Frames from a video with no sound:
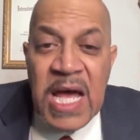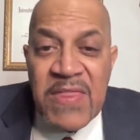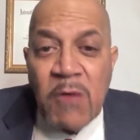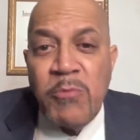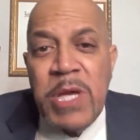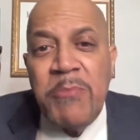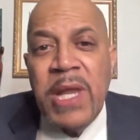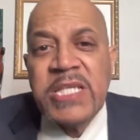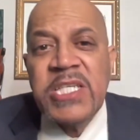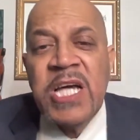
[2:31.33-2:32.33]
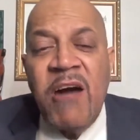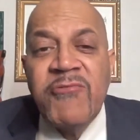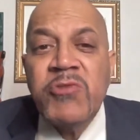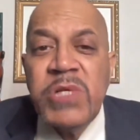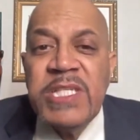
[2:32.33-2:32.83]
That will be a blessing
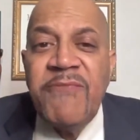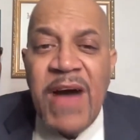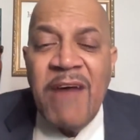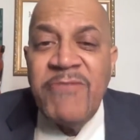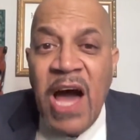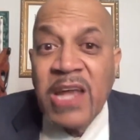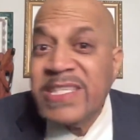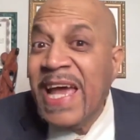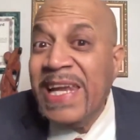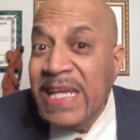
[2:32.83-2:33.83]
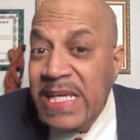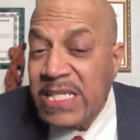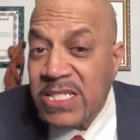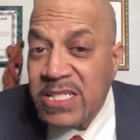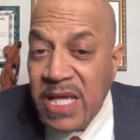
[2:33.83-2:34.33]
of $25 at
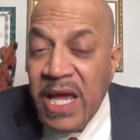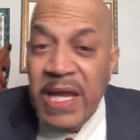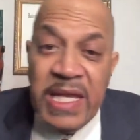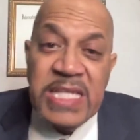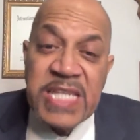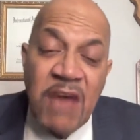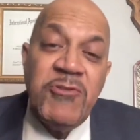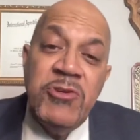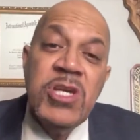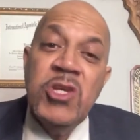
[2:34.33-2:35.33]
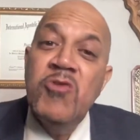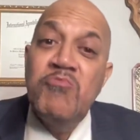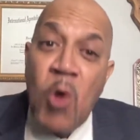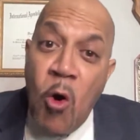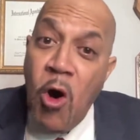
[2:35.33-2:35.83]
least, at least. Now, if you can do
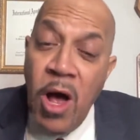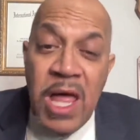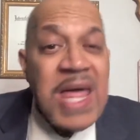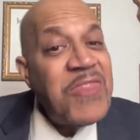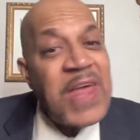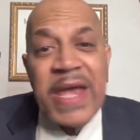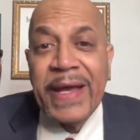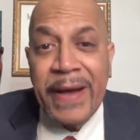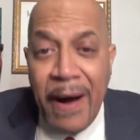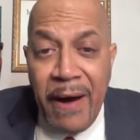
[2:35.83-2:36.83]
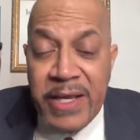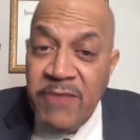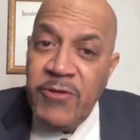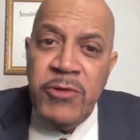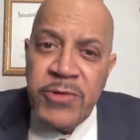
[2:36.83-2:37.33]
more, thank God.
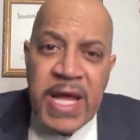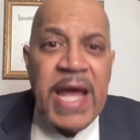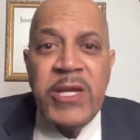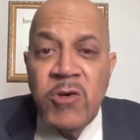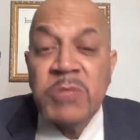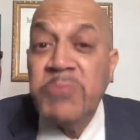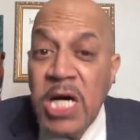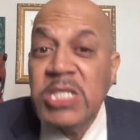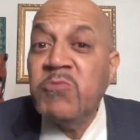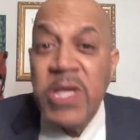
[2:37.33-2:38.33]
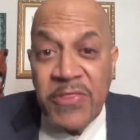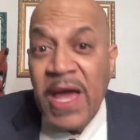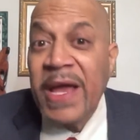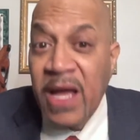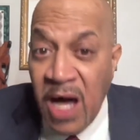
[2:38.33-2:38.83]
If you can't do as much, we
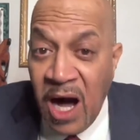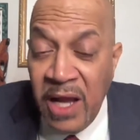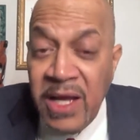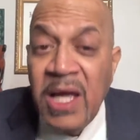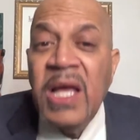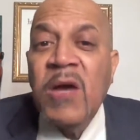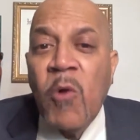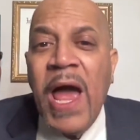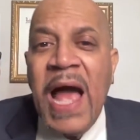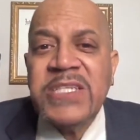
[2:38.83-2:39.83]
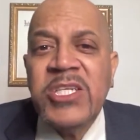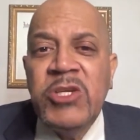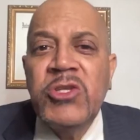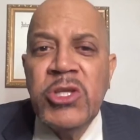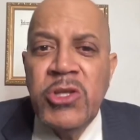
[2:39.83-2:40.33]
thank God. We're asking
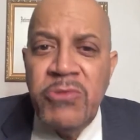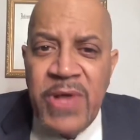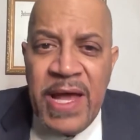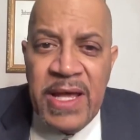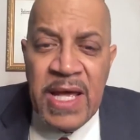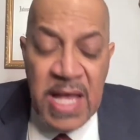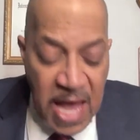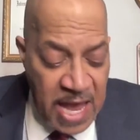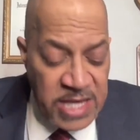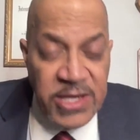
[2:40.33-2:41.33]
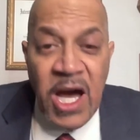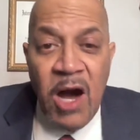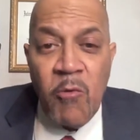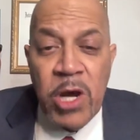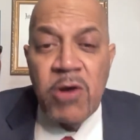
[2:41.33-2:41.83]
you to do that, and
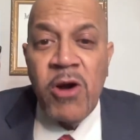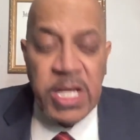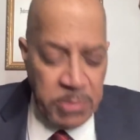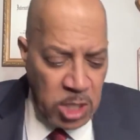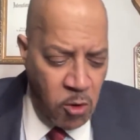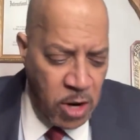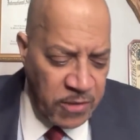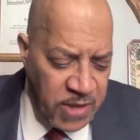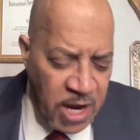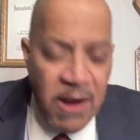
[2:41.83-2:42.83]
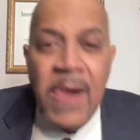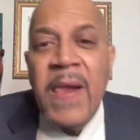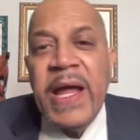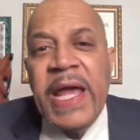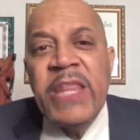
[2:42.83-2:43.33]
uh, we're going to be going there
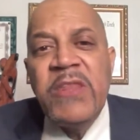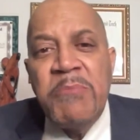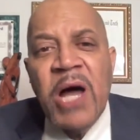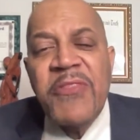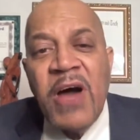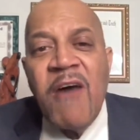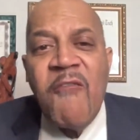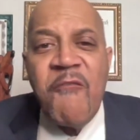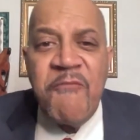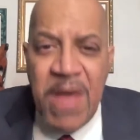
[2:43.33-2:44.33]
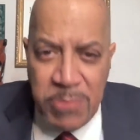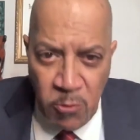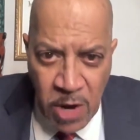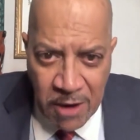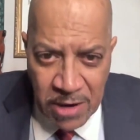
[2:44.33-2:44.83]
in the month of
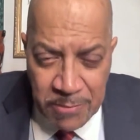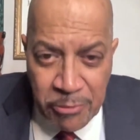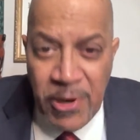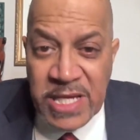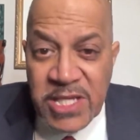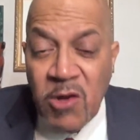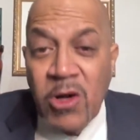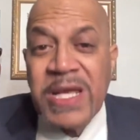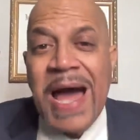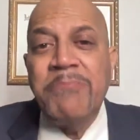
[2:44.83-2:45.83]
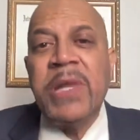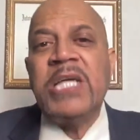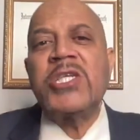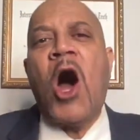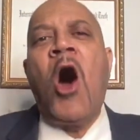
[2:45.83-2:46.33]
February. Praise the Lord. God
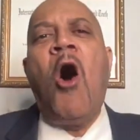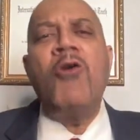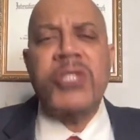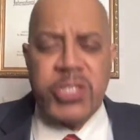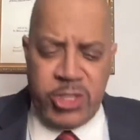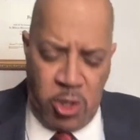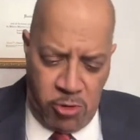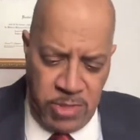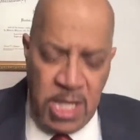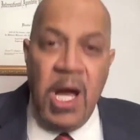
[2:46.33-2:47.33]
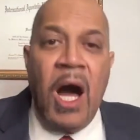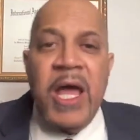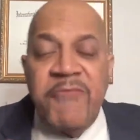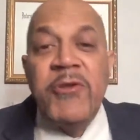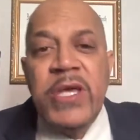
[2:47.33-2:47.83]
bless. Also, uh,
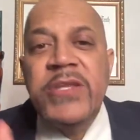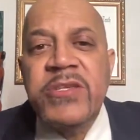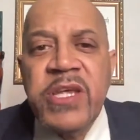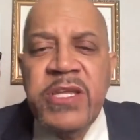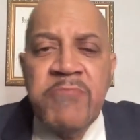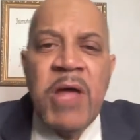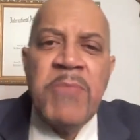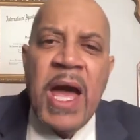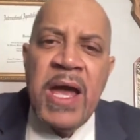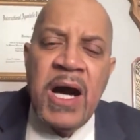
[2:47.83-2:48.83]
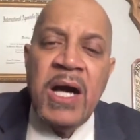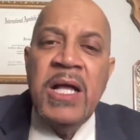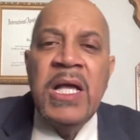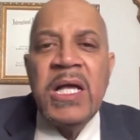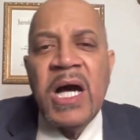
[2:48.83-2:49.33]
if you need to send my, my uh,
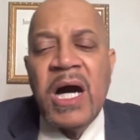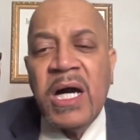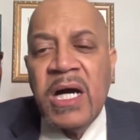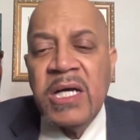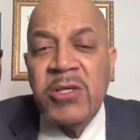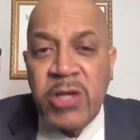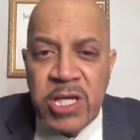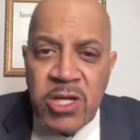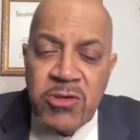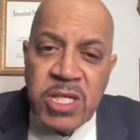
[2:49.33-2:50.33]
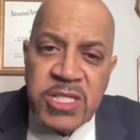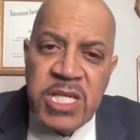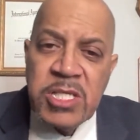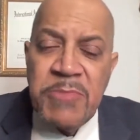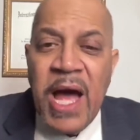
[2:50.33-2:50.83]
uh, uh you can
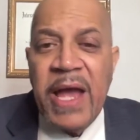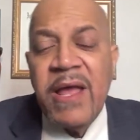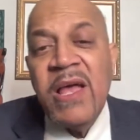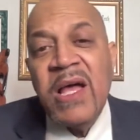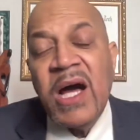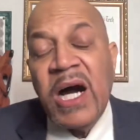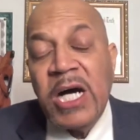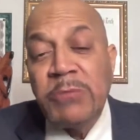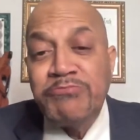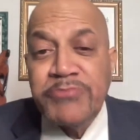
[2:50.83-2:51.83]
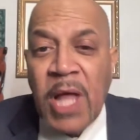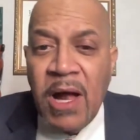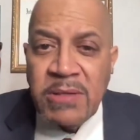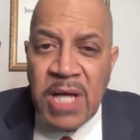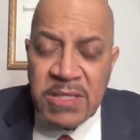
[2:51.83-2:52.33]
send it to my um,
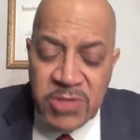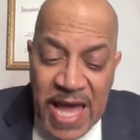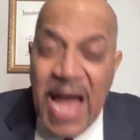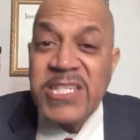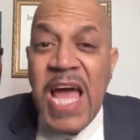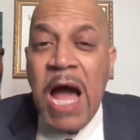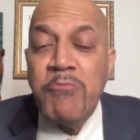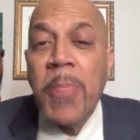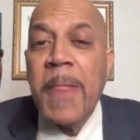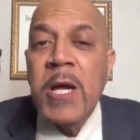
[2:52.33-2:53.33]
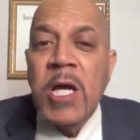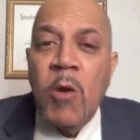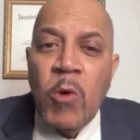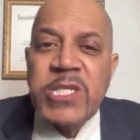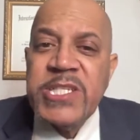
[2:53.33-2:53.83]
uh, uh, Cash App,
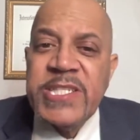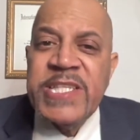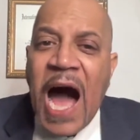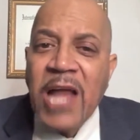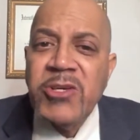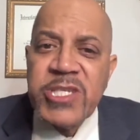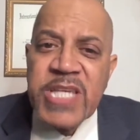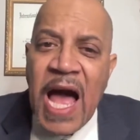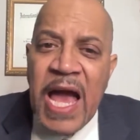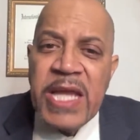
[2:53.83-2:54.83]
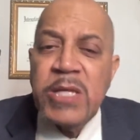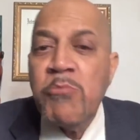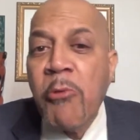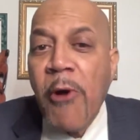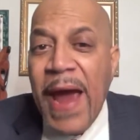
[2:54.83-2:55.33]
which is dollar sign
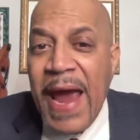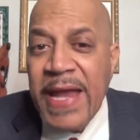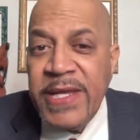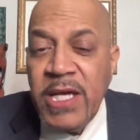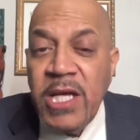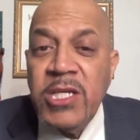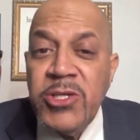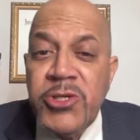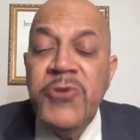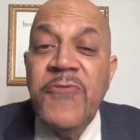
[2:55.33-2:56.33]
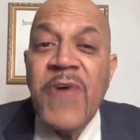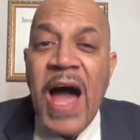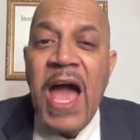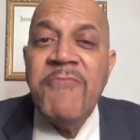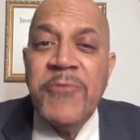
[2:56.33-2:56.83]
Brad
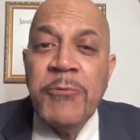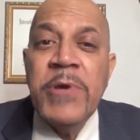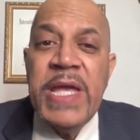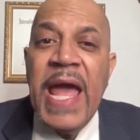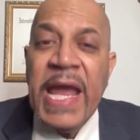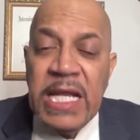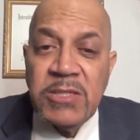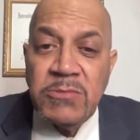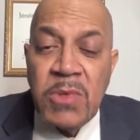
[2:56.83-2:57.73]
2538,